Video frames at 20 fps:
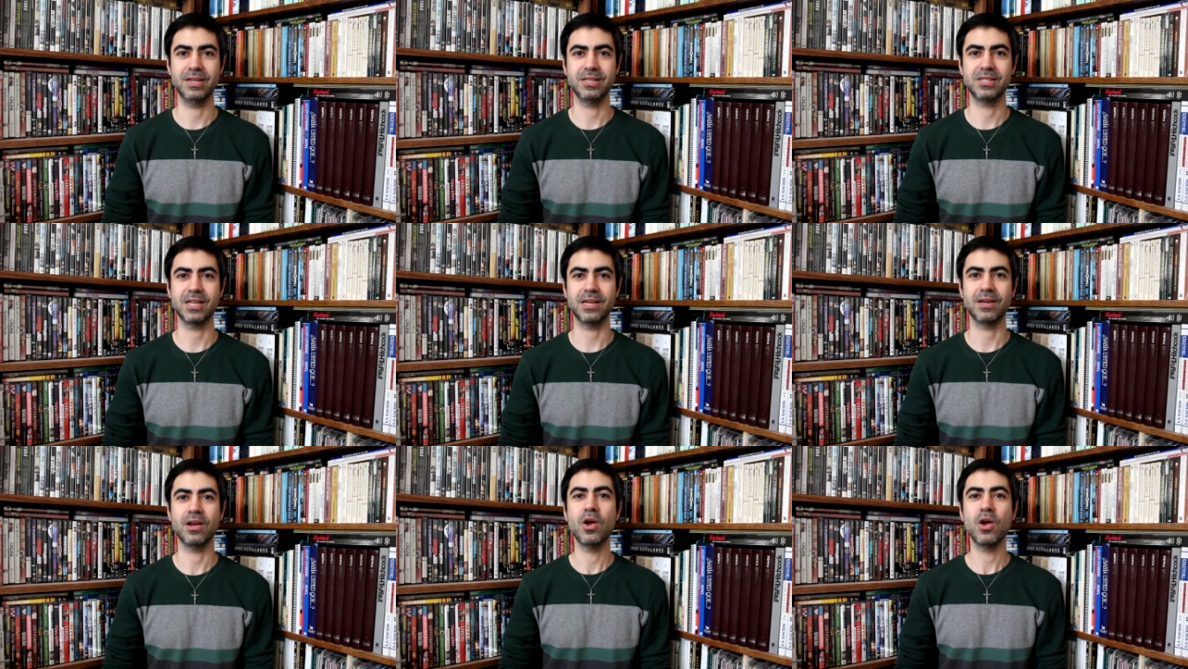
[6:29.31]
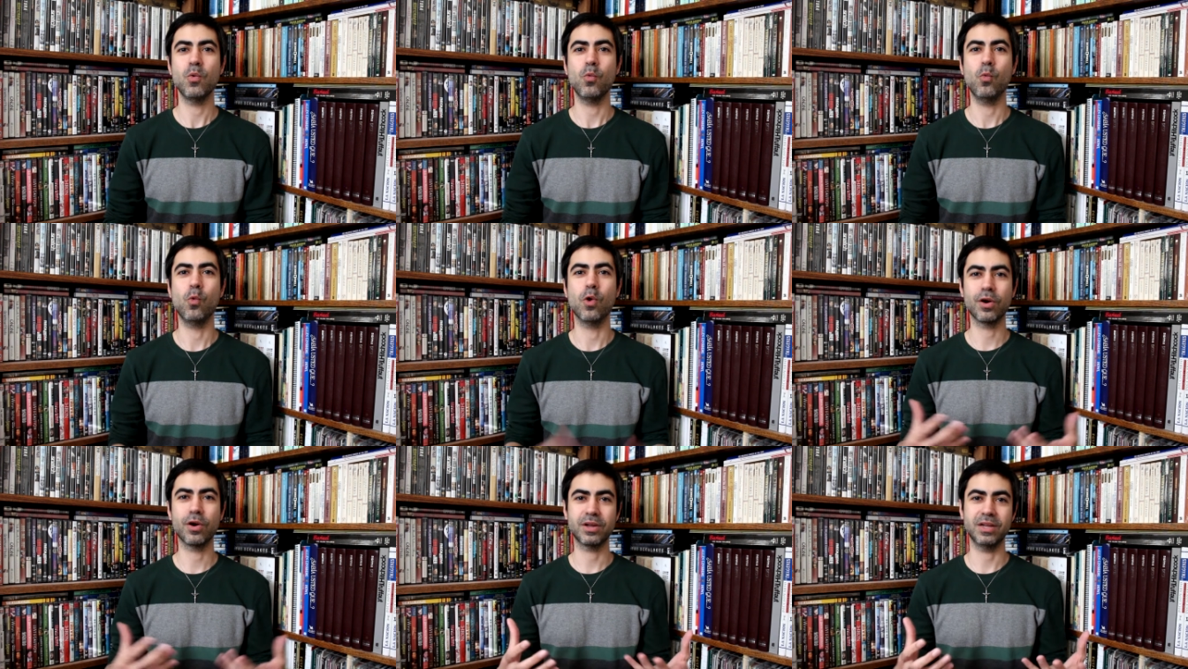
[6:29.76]
It's like
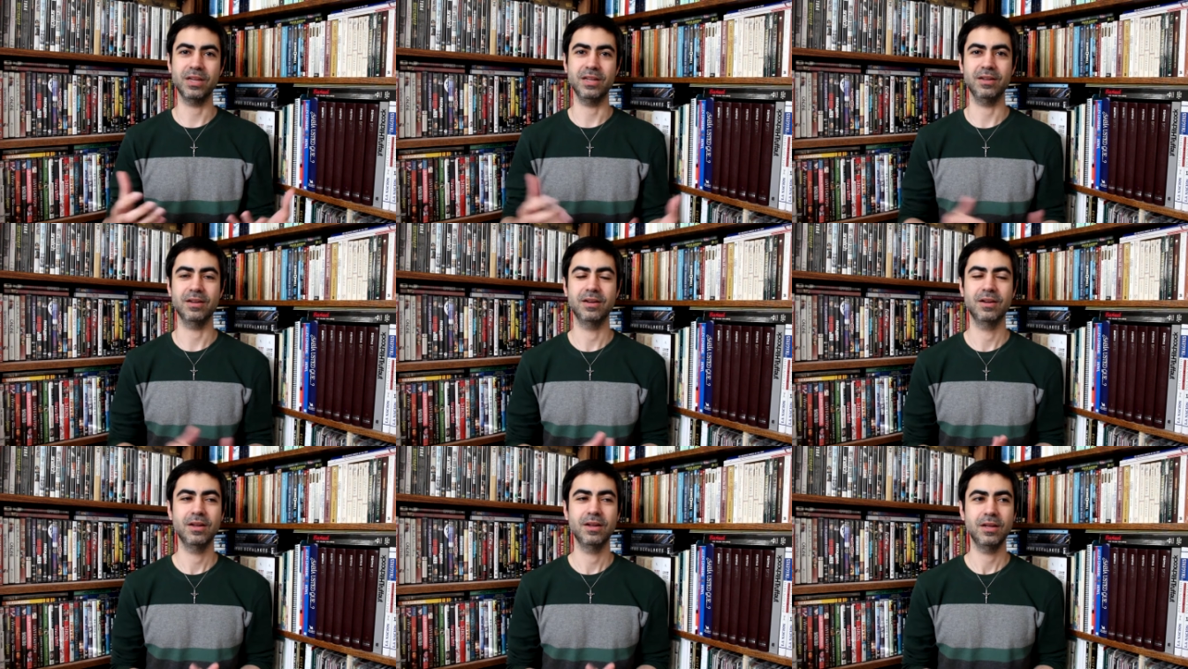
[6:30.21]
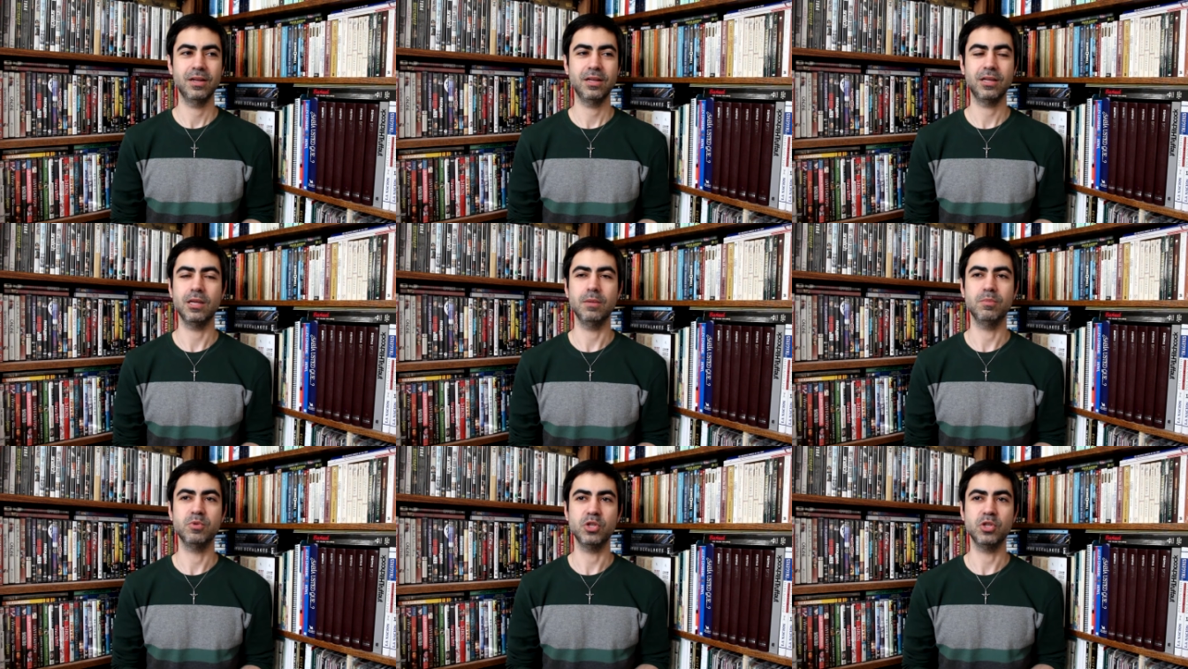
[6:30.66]
working
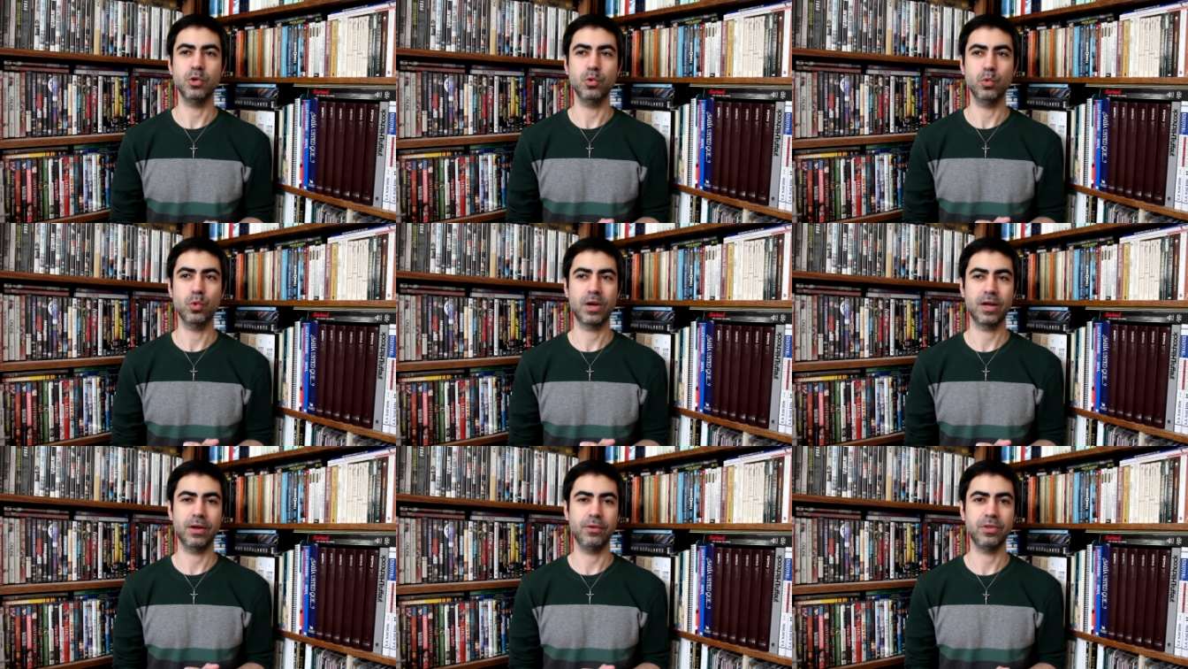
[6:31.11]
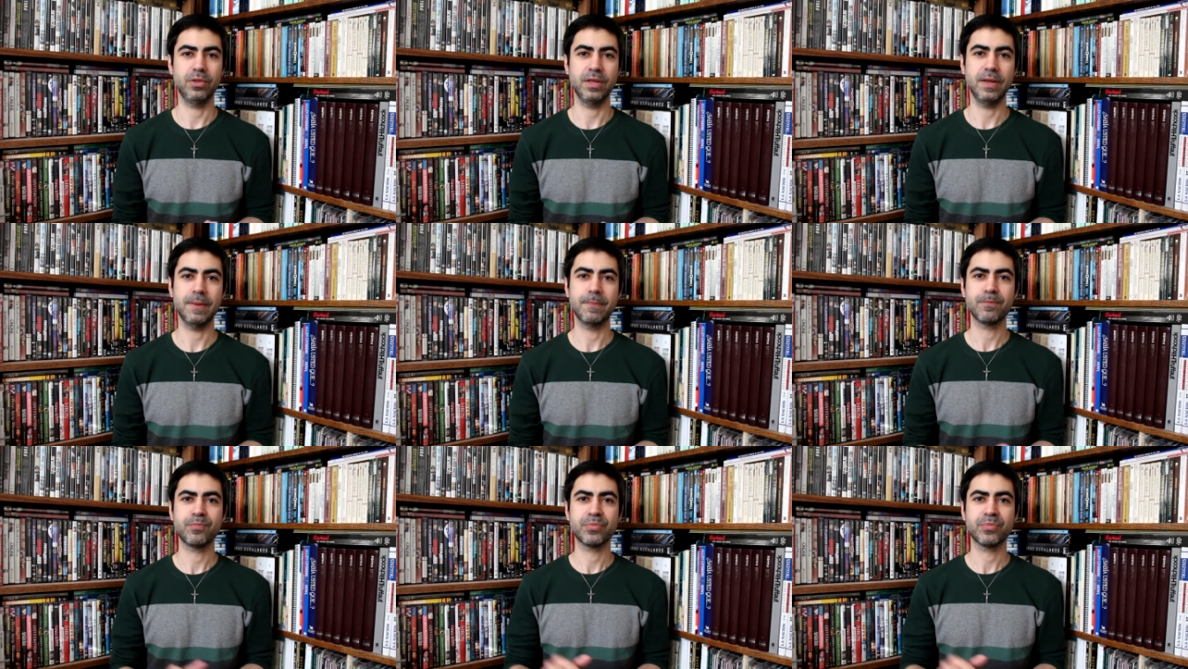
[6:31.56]
keeps you healthy.